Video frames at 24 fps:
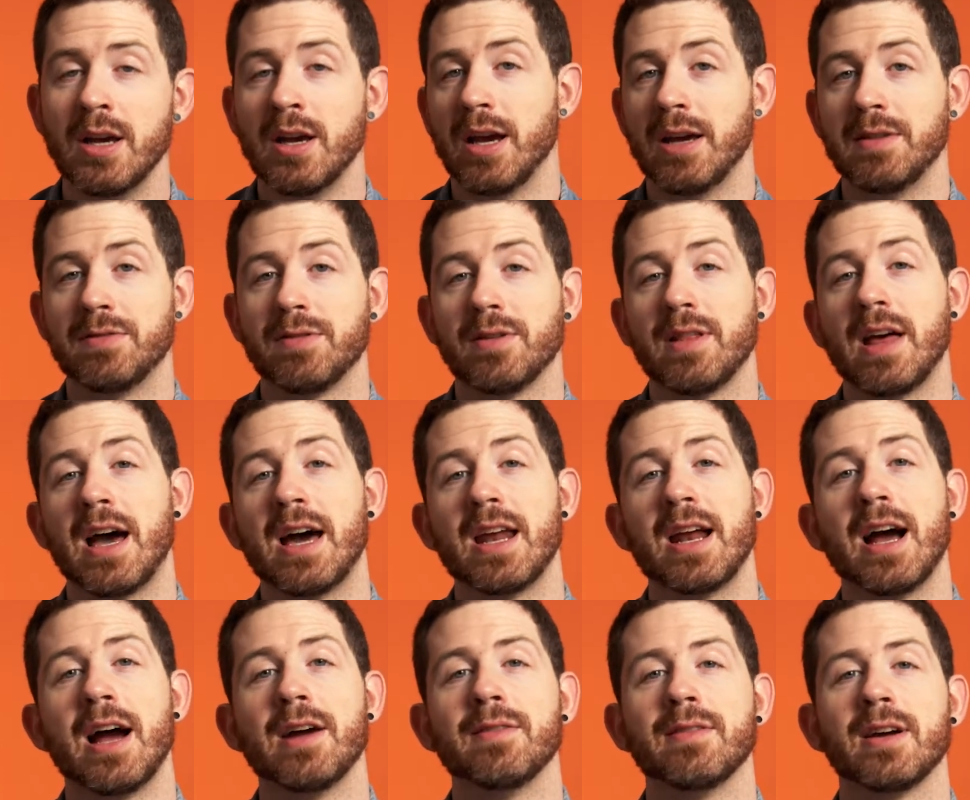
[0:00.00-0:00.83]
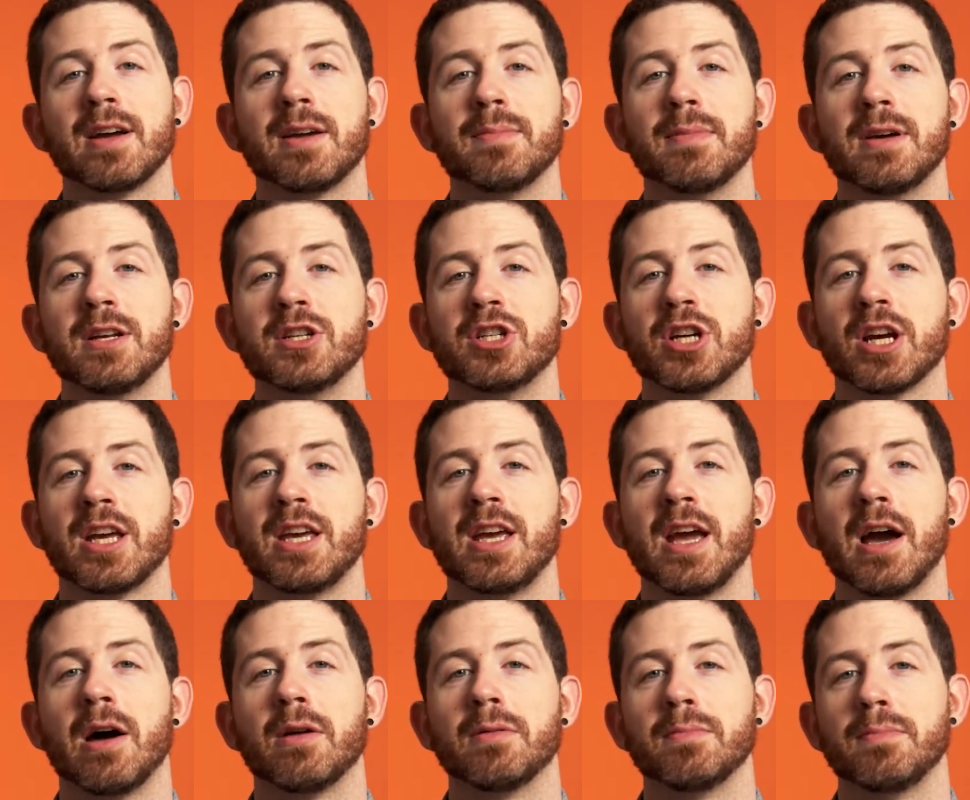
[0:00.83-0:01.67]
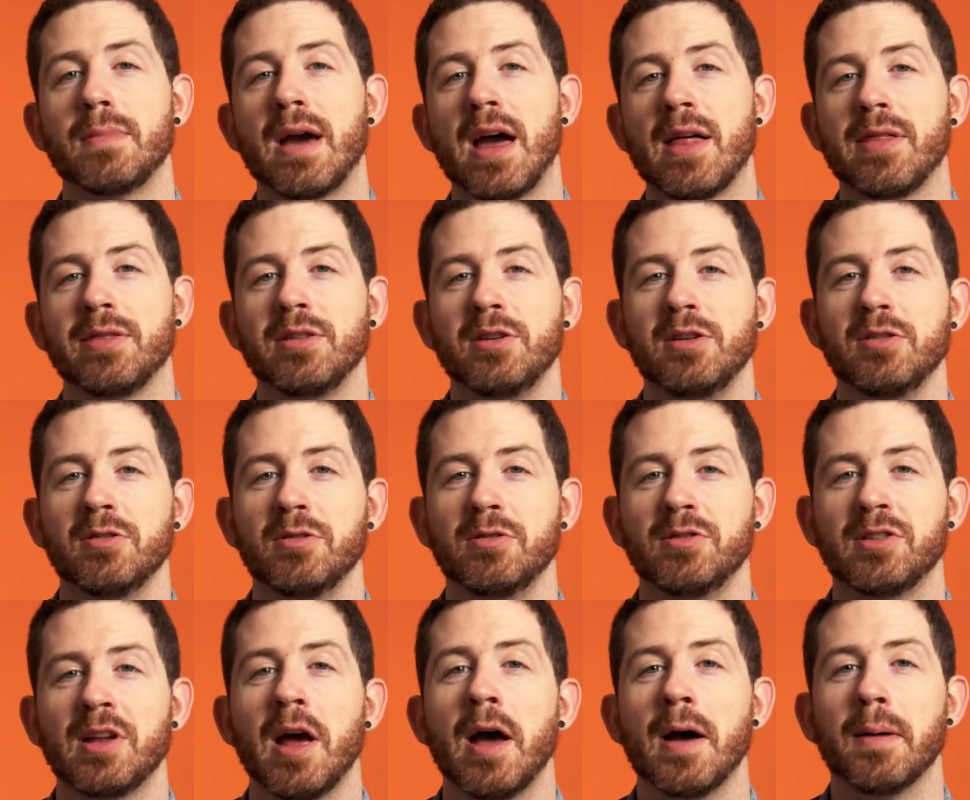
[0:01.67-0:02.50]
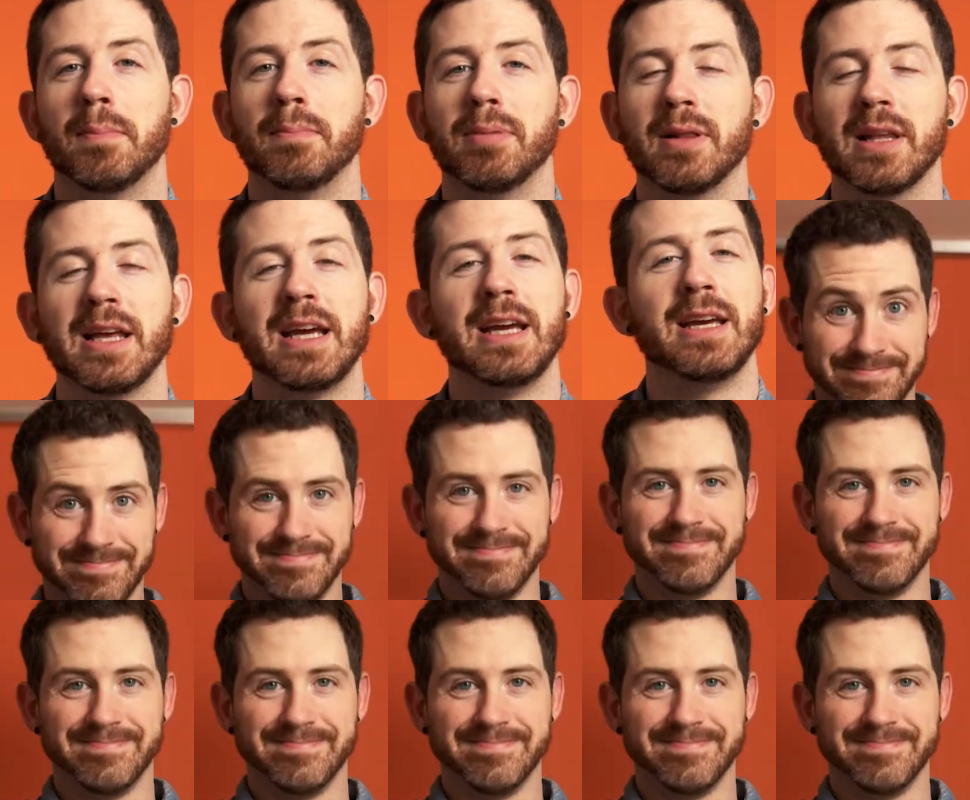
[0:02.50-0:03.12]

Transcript: And for that, I recommend checking out Matthew's blade